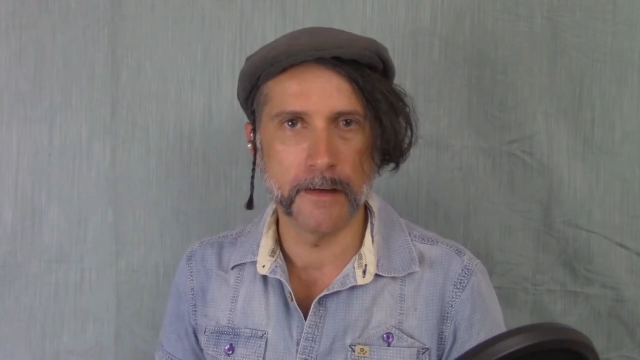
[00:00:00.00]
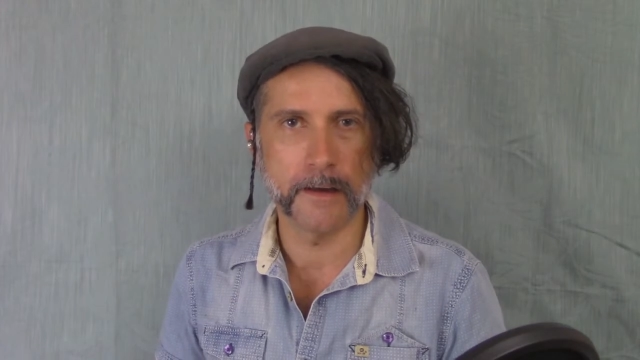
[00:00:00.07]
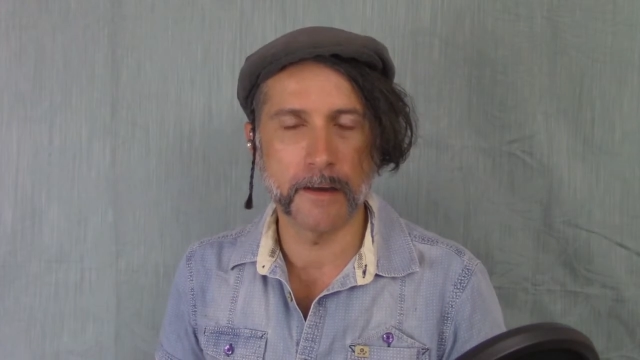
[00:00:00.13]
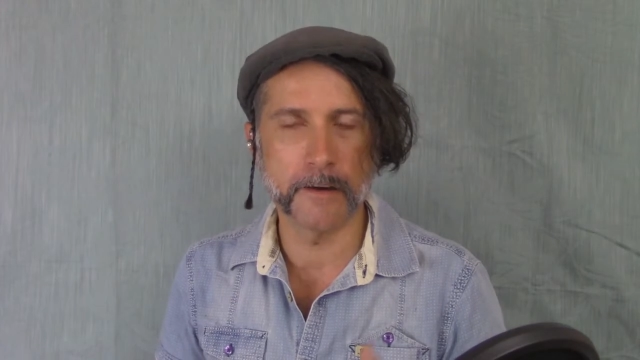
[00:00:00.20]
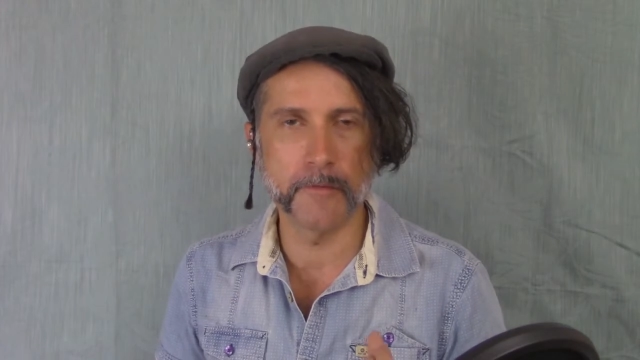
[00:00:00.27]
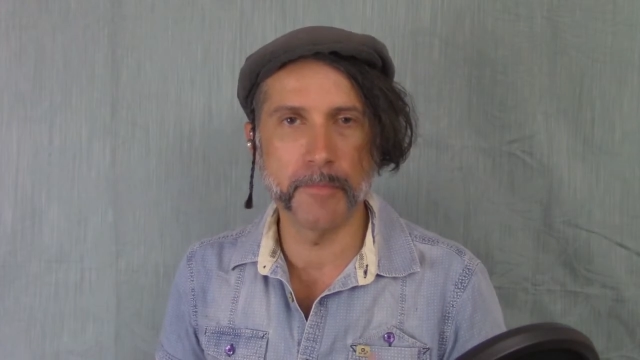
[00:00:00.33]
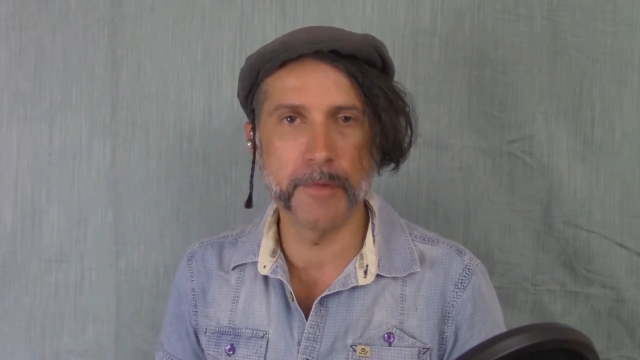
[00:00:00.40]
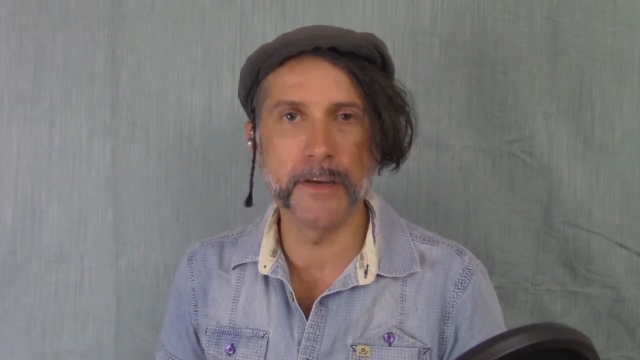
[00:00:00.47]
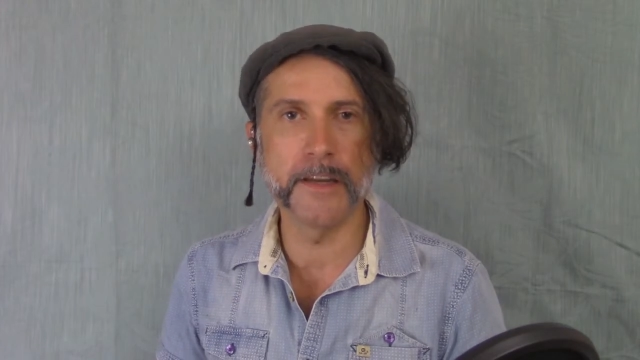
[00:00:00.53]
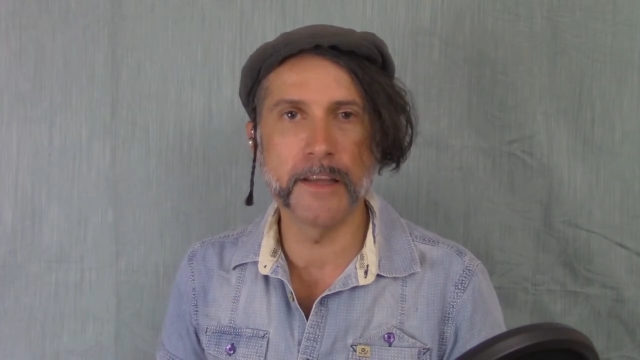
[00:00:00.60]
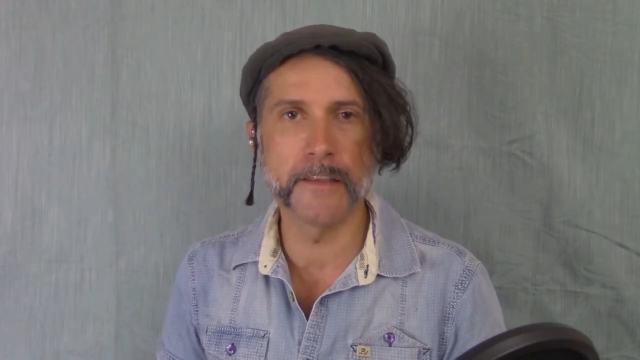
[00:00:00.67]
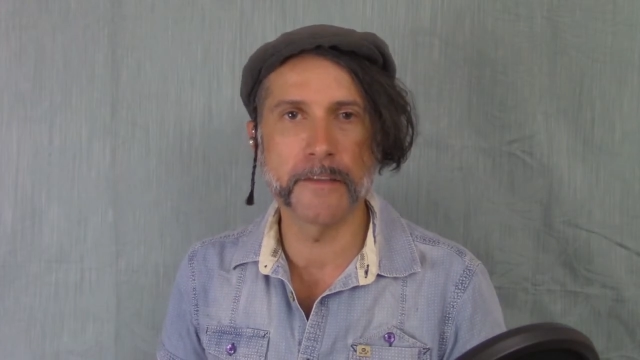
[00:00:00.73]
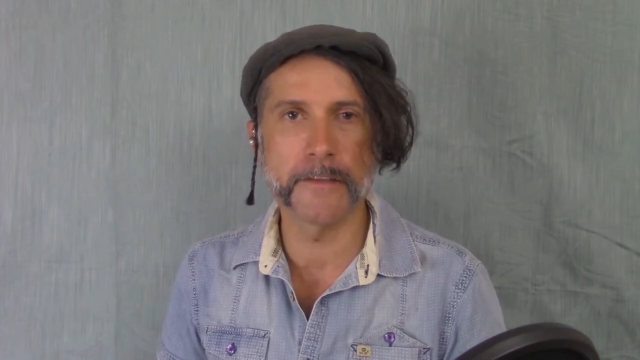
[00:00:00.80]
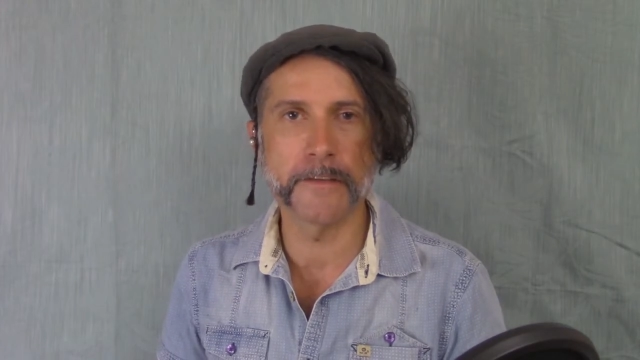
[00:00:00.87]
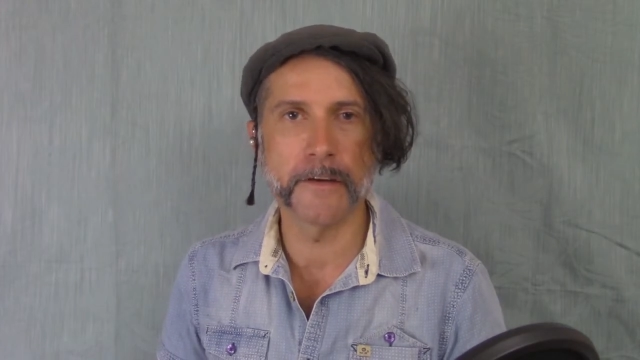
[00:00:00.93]
and
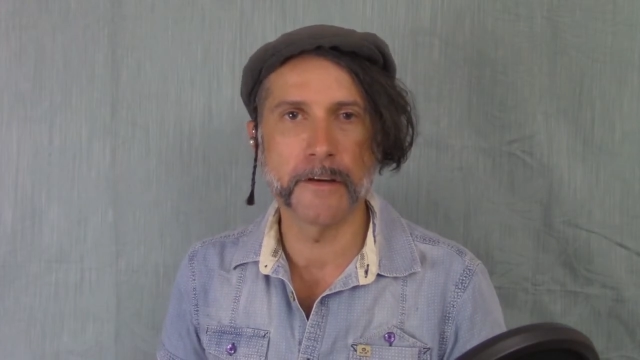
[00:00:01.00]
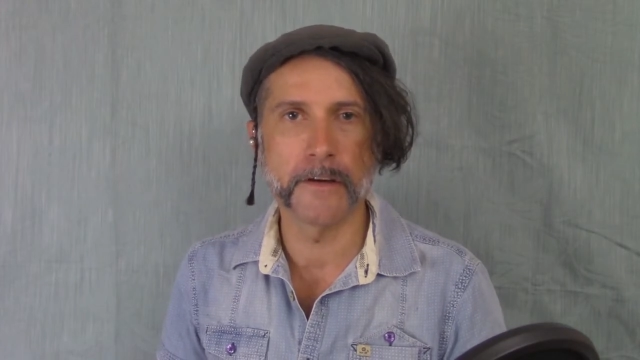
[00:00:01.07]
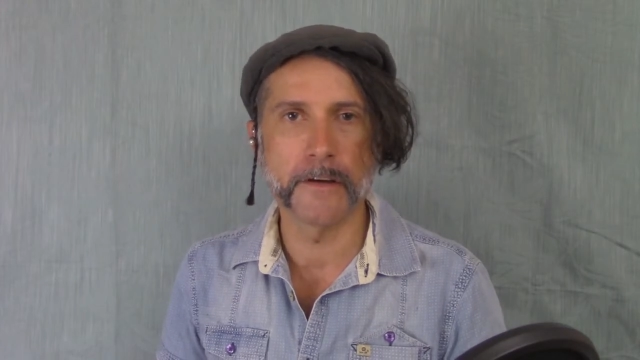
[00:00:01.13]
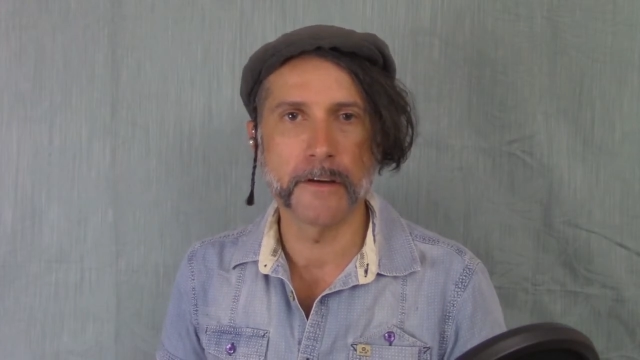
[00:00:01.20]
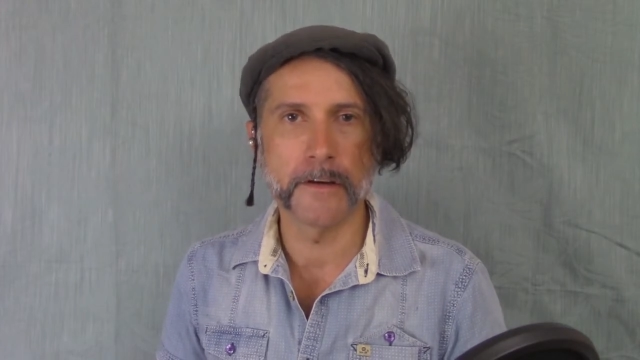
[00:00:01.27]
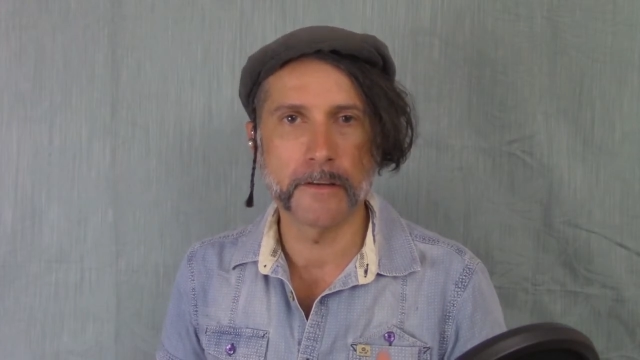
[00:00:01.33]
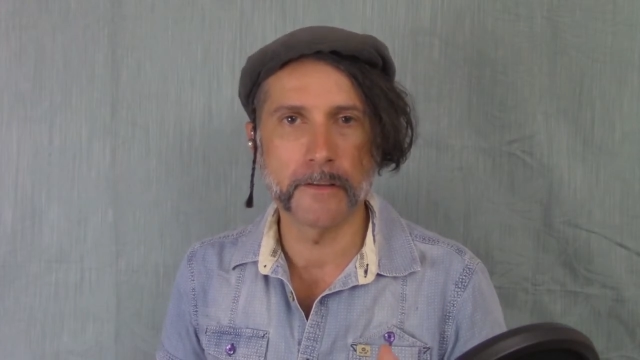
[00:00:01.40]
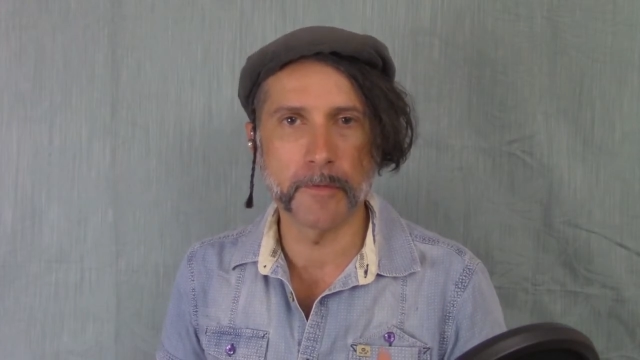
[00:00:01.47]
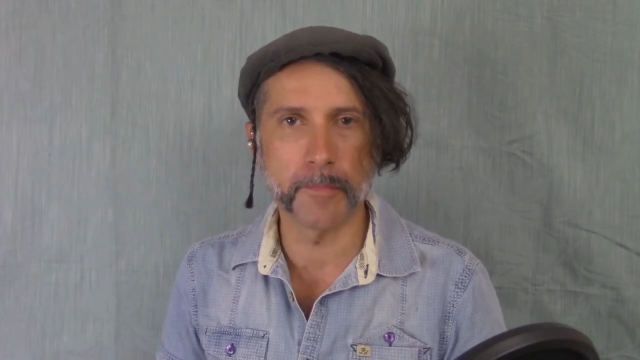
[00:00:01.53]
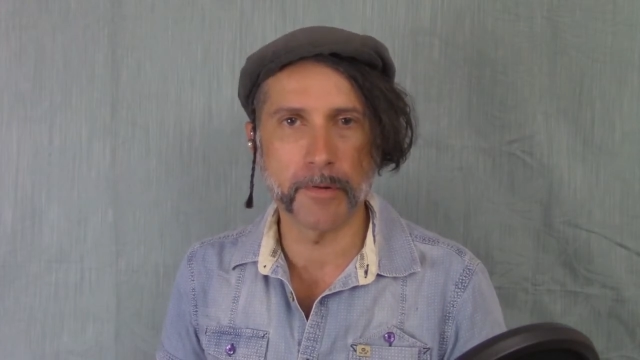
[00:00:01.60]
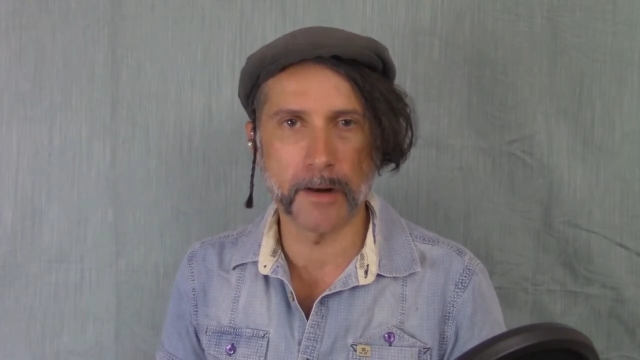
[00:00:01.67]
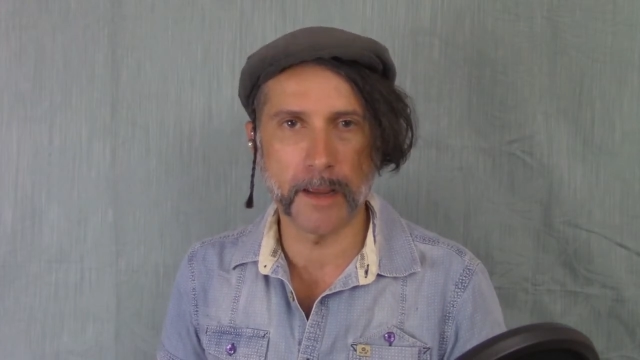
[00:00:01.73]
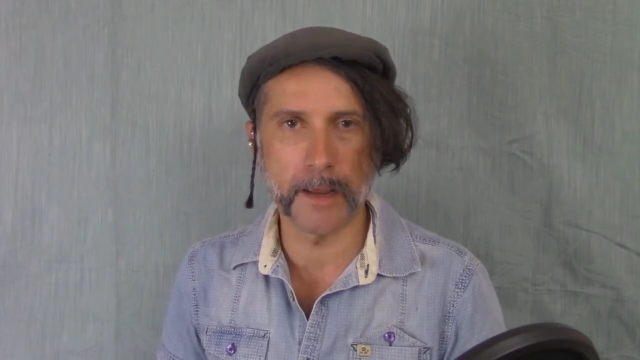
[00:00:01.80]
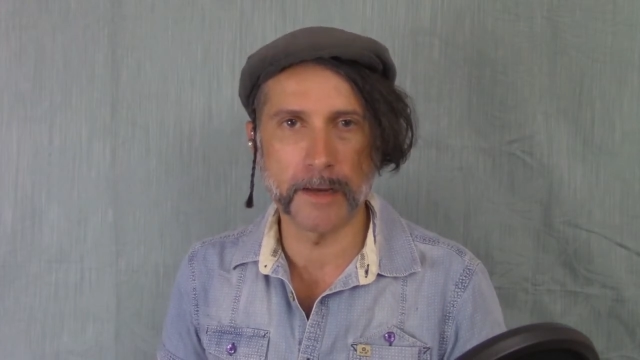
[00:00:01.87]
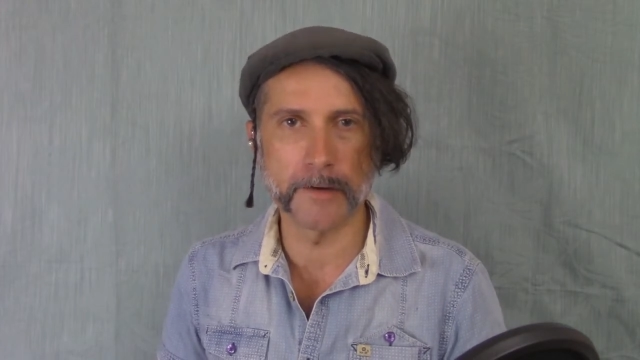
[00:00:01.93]
beneath the
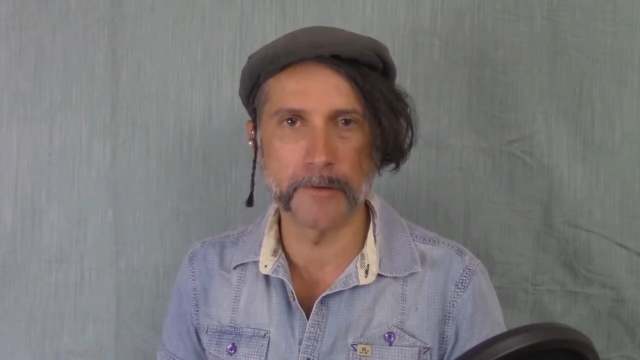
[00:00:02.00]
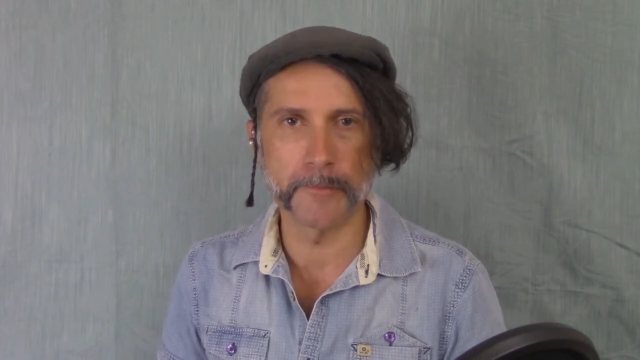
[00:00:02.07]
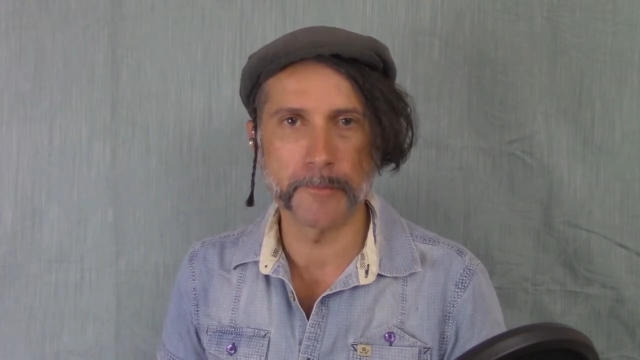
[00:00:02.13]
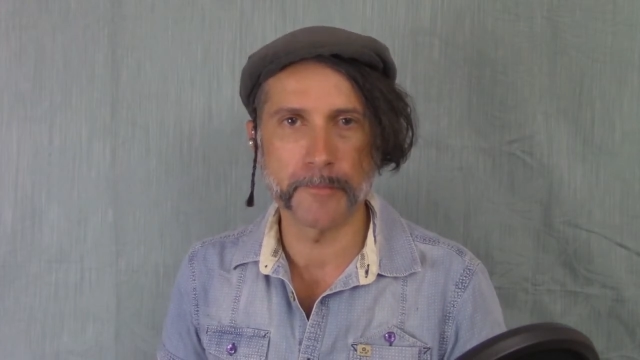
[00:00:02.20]
plane.